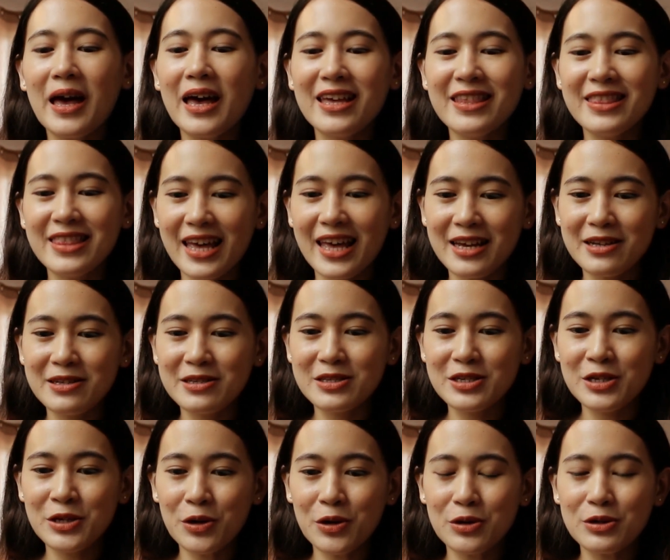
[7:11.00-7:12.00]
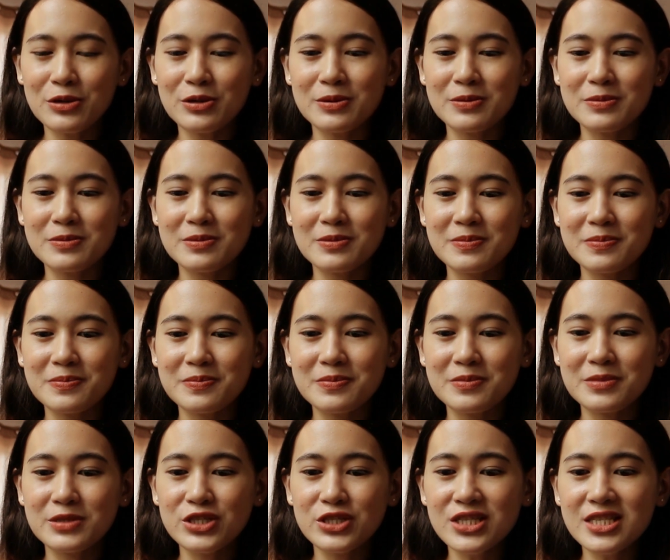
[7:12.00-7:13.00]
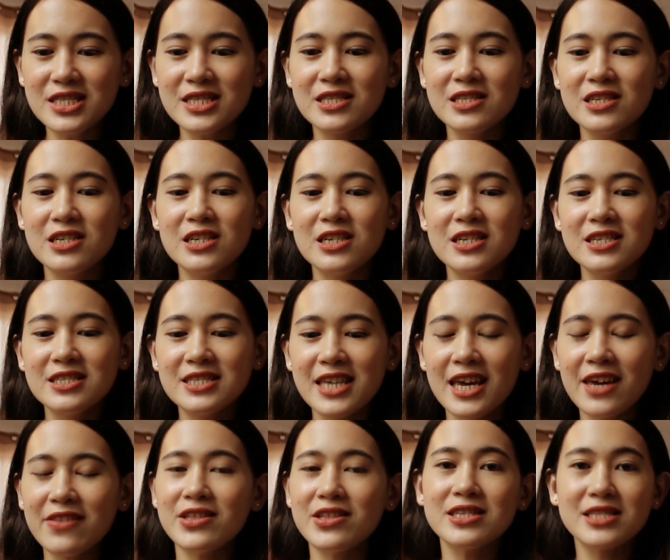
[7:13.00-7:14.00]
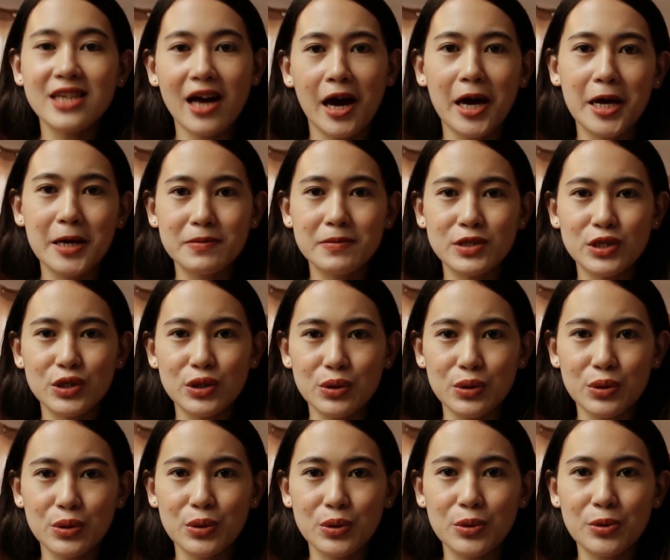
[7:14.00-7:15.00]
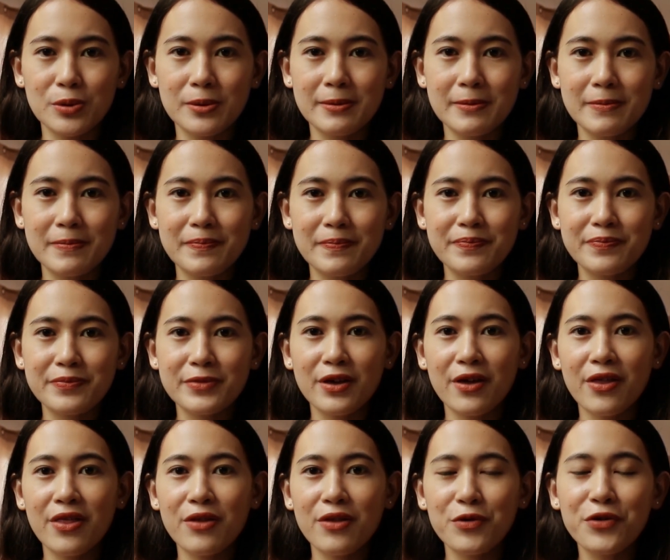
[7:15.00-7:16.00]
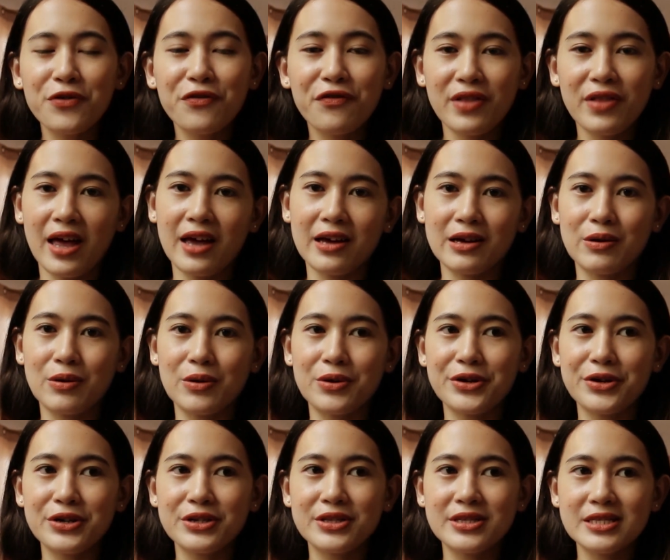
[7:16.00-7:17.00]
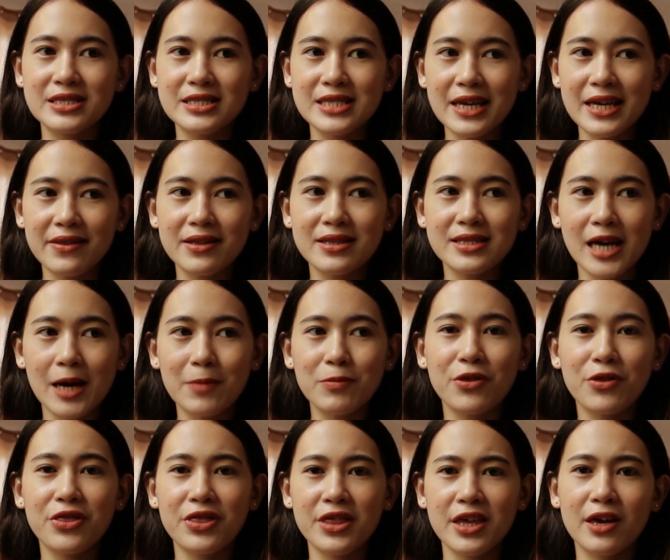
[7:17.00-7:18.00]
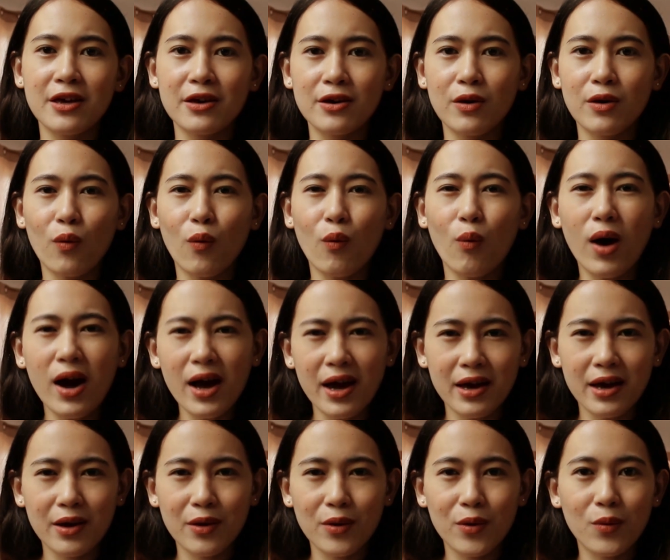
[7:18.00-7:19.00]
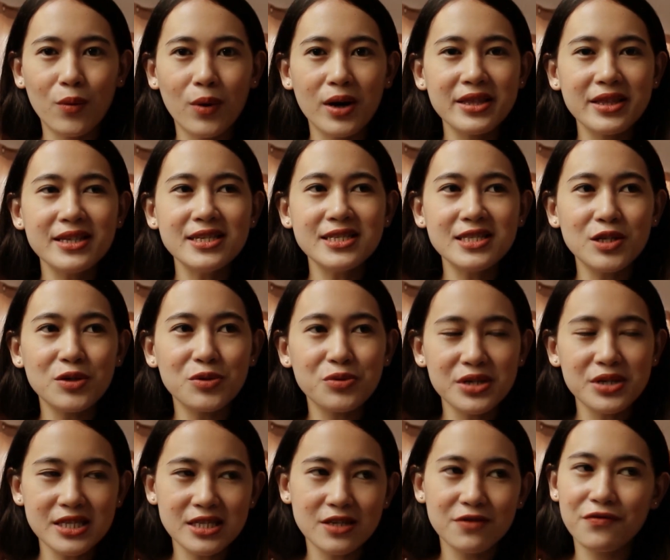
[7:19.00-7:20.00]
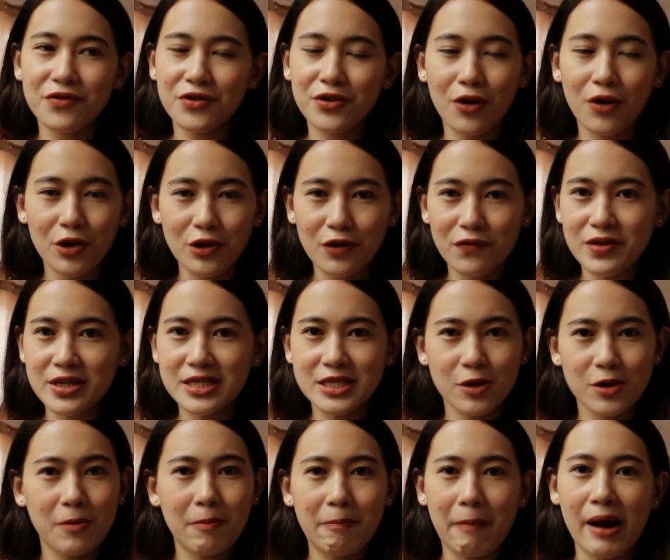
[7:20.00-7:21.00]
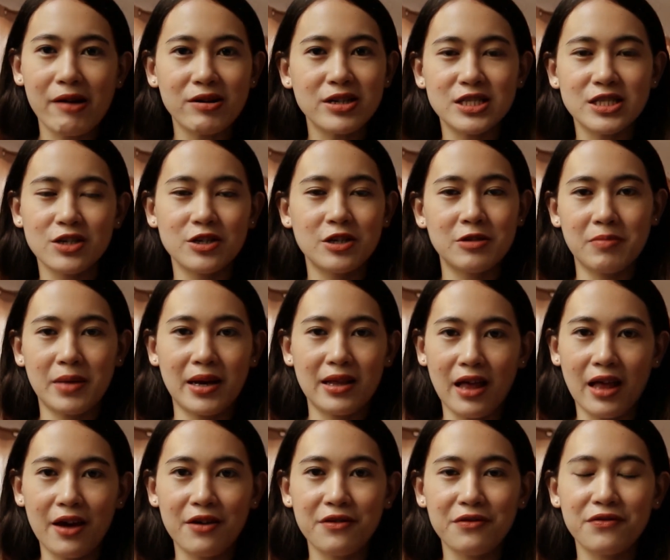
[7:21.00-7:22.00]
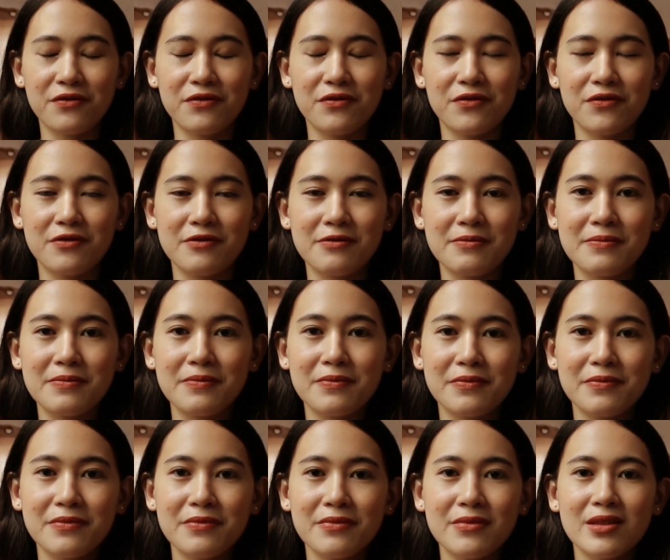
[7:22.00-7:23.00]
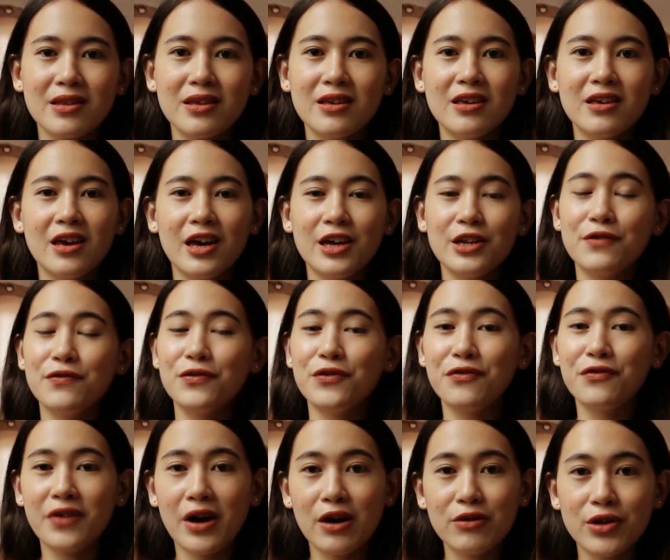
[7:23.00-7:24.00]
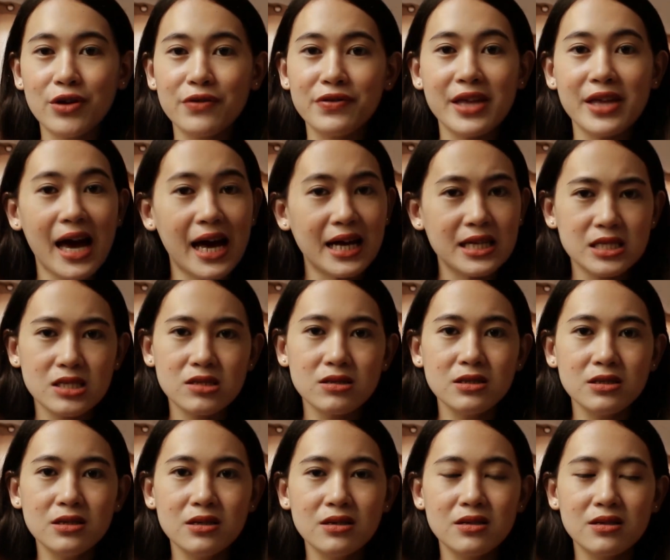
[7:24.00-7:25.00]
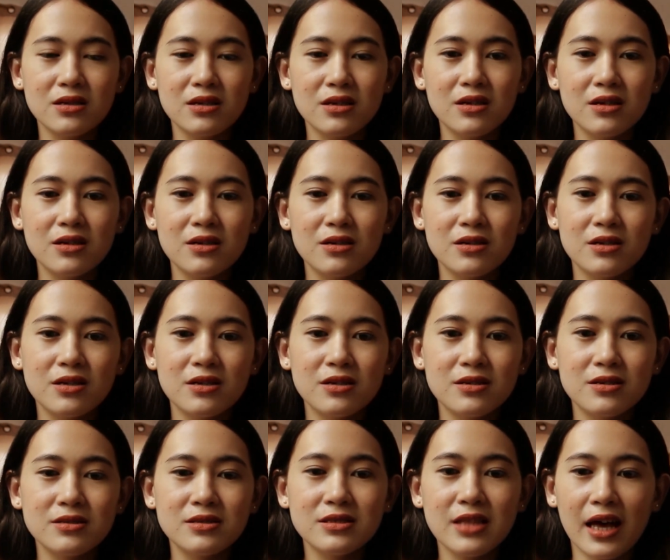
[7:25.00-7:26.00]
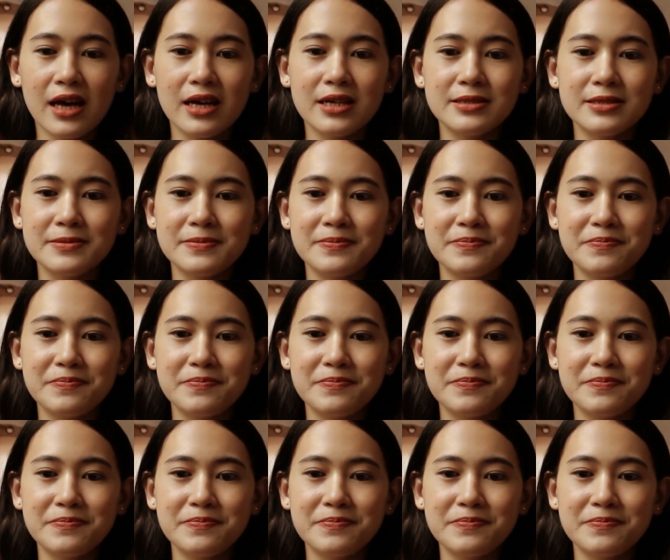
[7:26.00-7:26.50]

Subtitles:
And then, just take the time to reflect or take the time to think, why? What is the reason for all of this comparison in my life? And if you found out the answer, then,